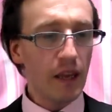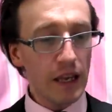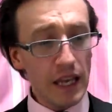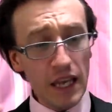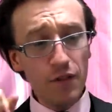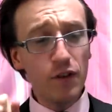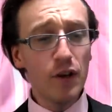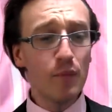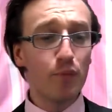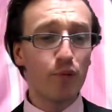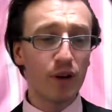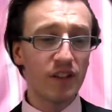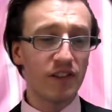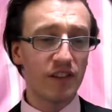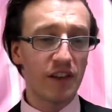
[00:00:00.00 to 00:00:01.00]
Even
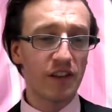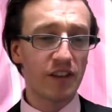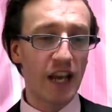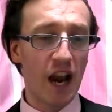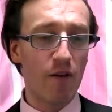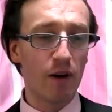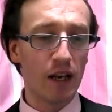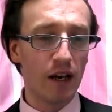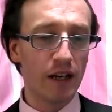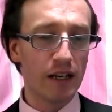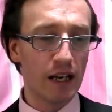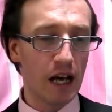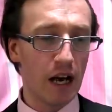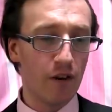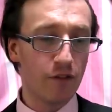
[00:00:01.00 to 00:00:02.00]
Princess Caroline
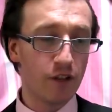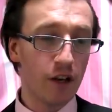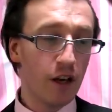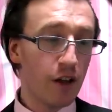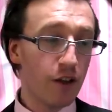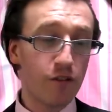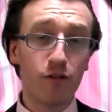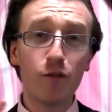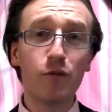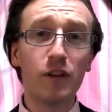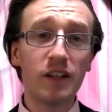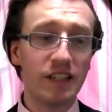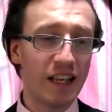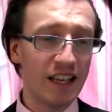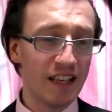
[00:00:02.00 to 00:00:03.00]
laughed through the
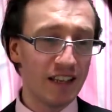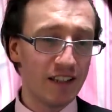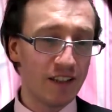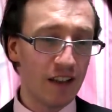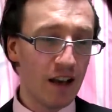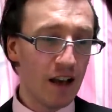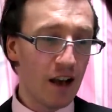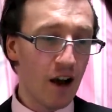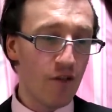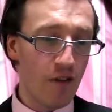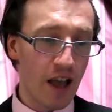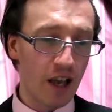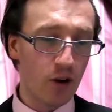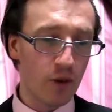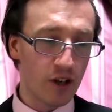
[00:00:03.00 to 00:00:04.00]
tears of
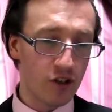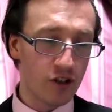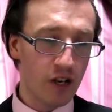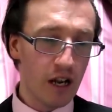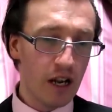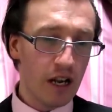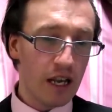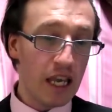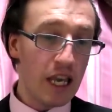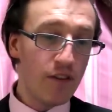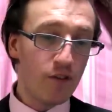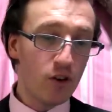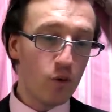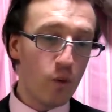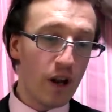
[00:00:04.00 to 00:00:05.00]
anguish,
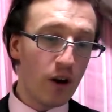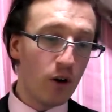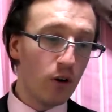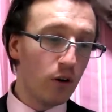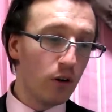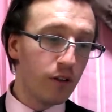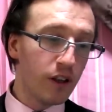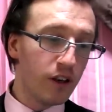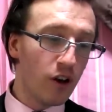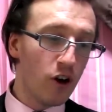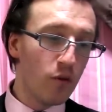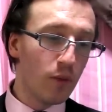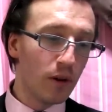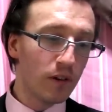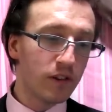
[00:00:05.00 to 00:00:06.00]
even when all the
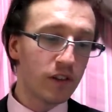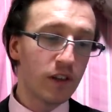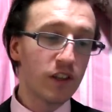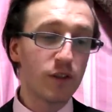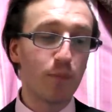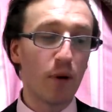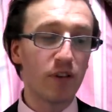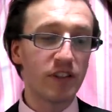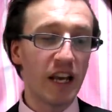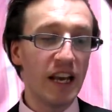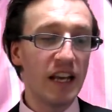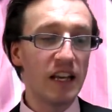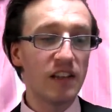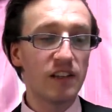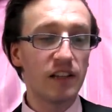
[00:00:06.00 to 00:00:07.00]
nobles
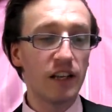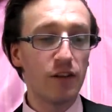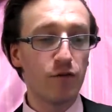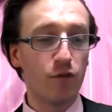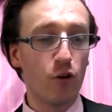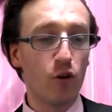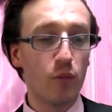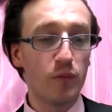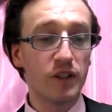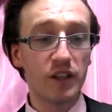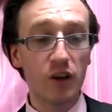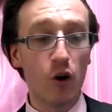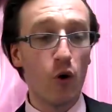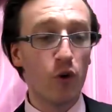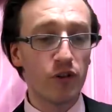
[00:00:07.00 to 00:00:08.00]
spontaneously formed
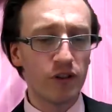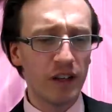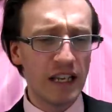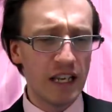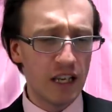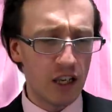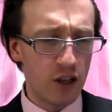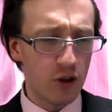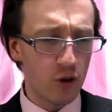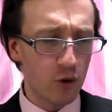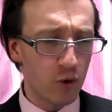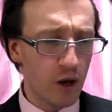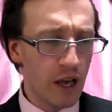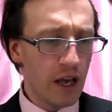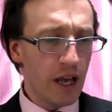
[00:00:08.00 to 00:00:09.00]
an orderly
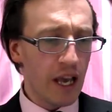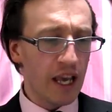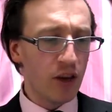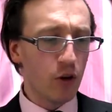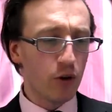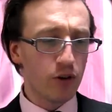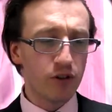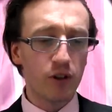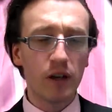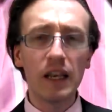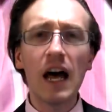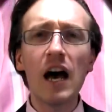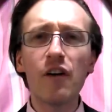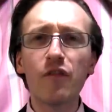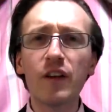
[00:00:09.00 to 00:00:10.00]
queue in order to
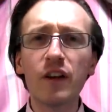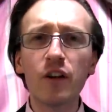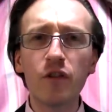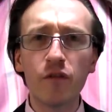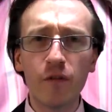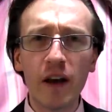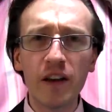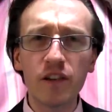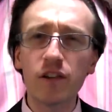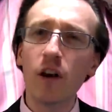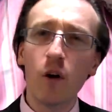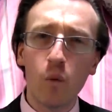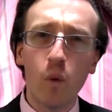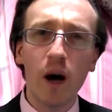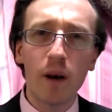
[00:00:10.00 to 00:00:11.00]
laugh in her face
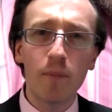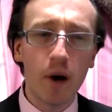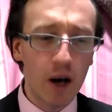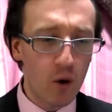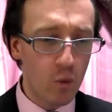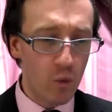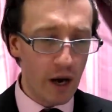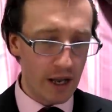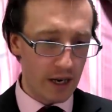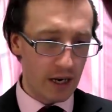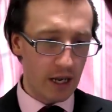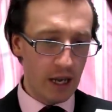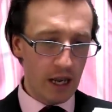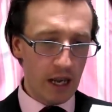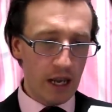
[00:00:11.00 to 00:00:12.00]
one by
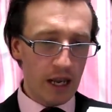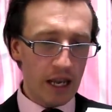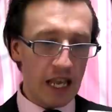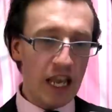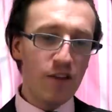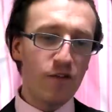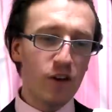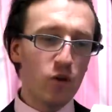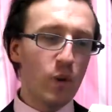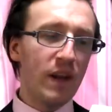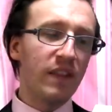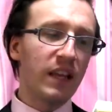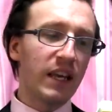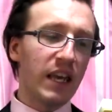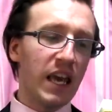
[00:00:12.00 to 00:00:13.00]
one, even
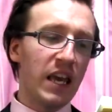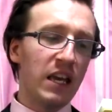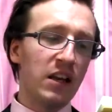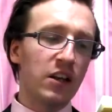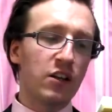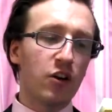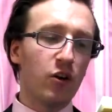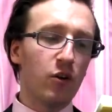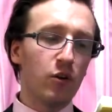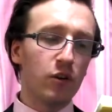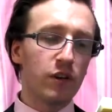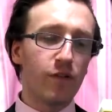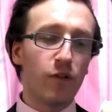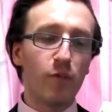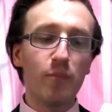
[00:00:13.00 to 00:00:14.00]
when the king
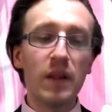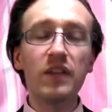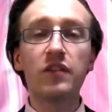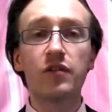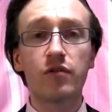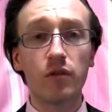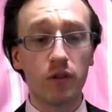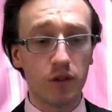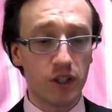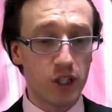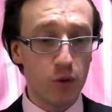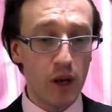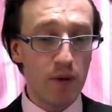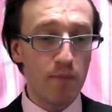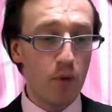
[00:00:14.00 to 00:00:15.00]
called for minstrels
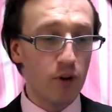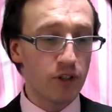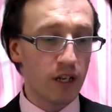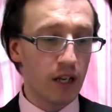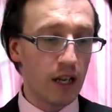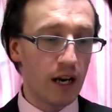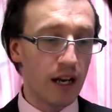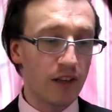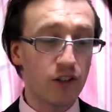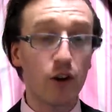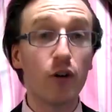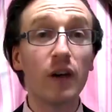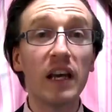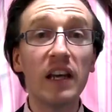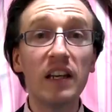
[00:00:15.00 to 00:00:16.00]
to immortalize
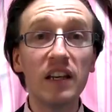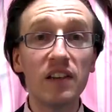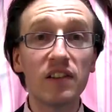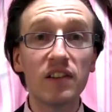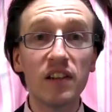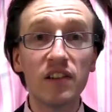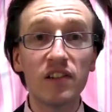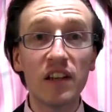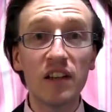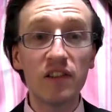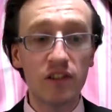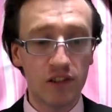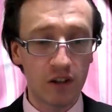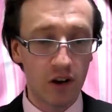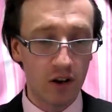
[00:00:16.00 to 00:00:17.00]
her hideousness in
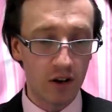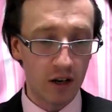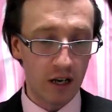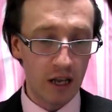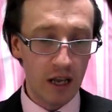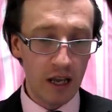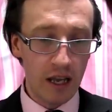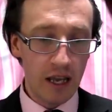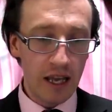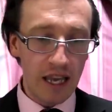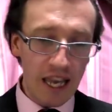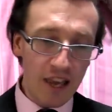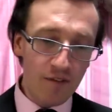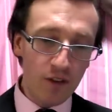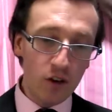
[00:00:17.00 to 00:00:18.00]
song,
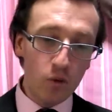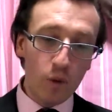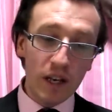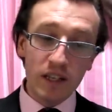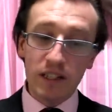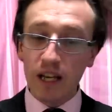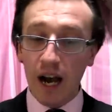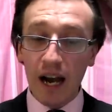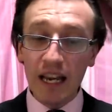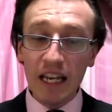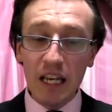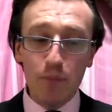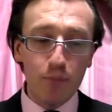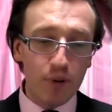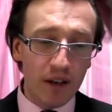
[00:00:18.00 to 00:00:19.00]
even when
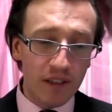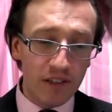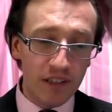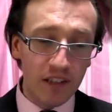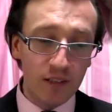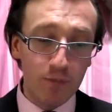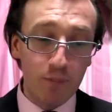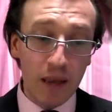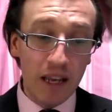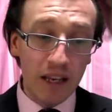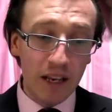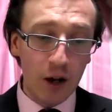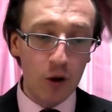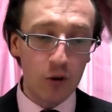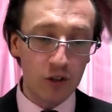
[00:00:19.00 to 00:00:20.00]
tiny Princess
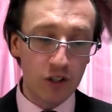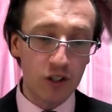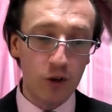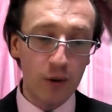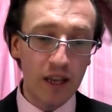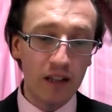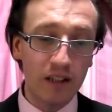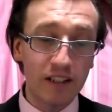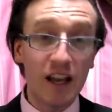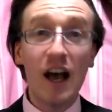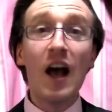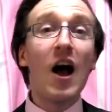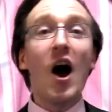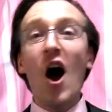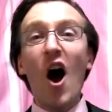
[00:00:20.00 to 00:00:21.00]
Bingo squealed,
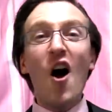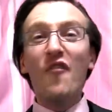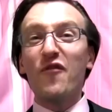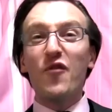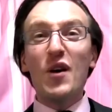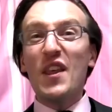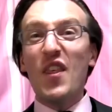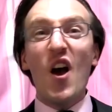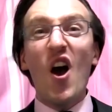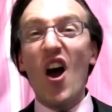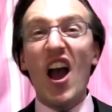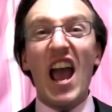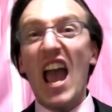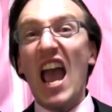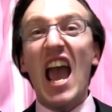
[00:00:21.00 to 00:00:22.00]
"Off with
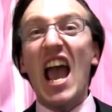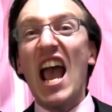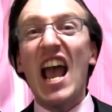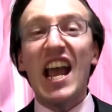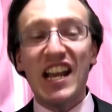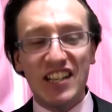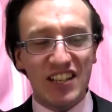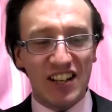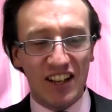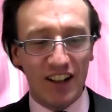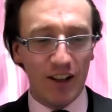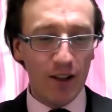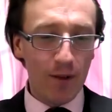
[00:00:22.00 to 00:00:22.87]
her head!"